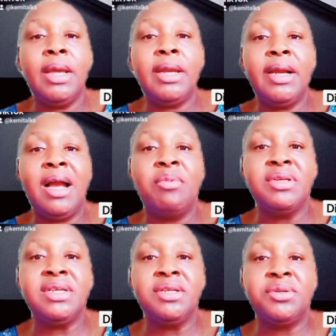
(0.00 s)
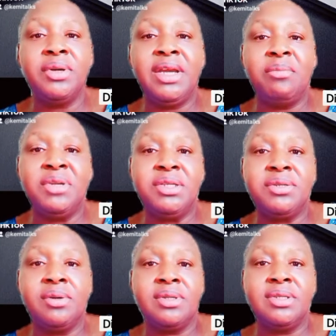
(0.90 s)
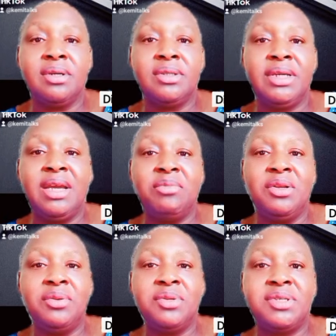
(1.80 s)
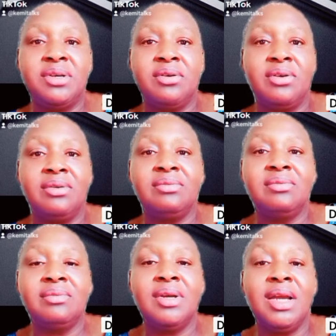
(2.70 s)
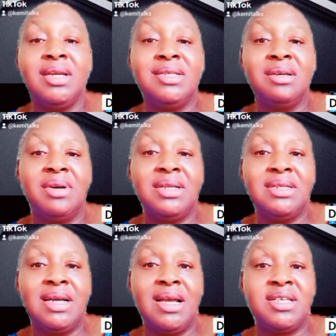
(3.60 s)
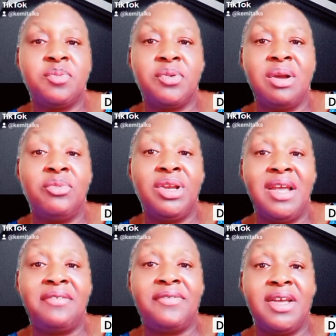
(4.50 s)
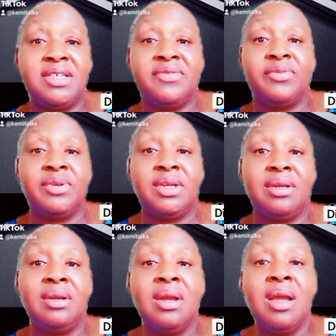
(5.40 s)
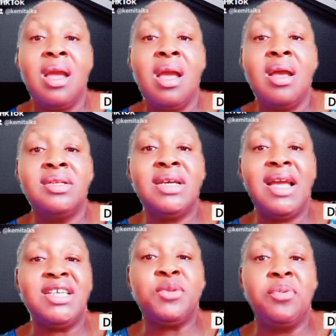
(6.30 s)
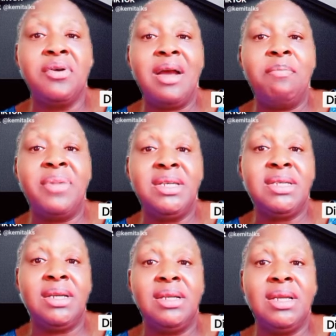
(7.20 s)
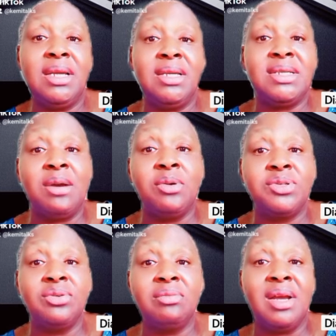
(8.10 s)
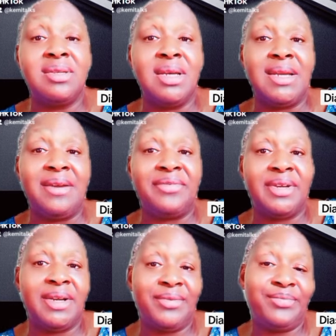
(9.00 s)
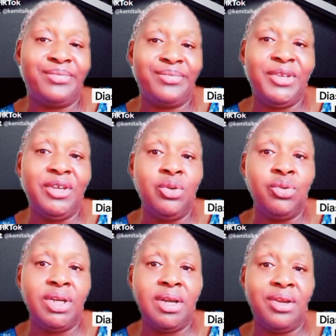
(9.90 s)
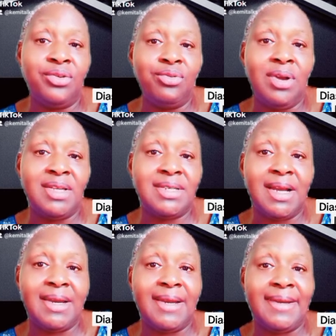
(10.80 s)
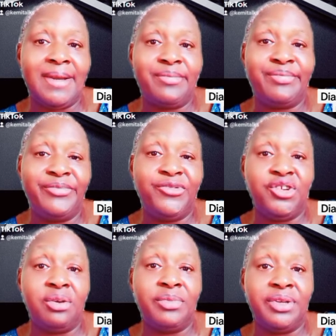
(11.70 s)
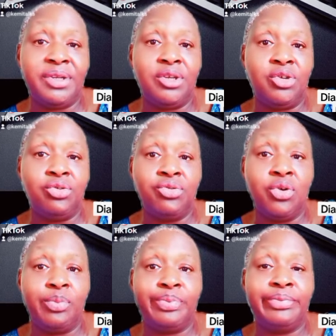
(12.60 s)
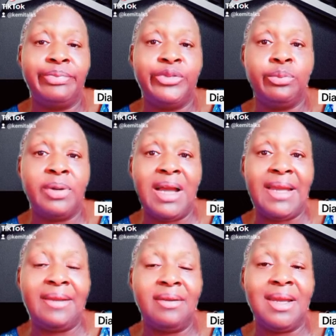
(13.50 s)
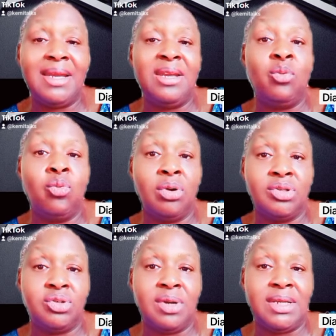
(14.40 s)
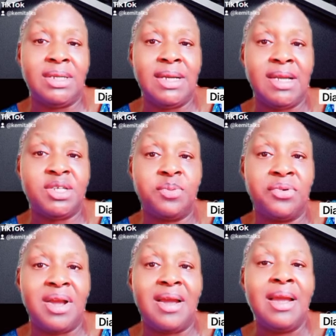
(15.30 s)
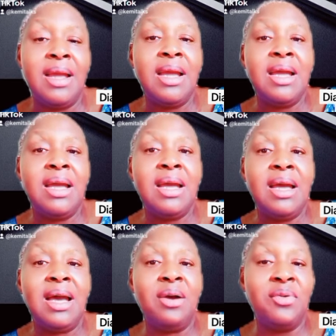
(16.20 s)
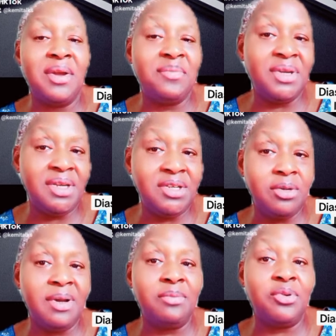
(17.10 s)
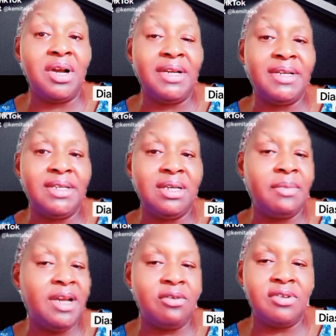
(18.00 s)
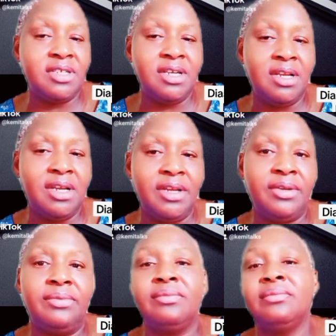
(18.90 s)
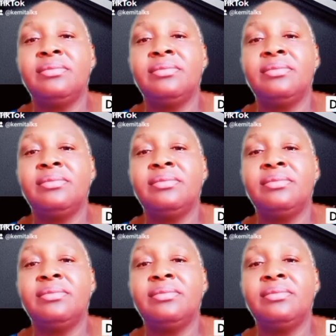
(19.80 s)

Edekabose to Kemi Talks, Dr. Kemi Lonsoro. Any time I need diaspora, I'm willing to advise for you. Diaspora basically is I want to be outside Africa, UK, US, Canada, Germany, Europe, Dubai, anyone to any diaspora. I want to be in Tobamboa, Kinyama, and Stanley.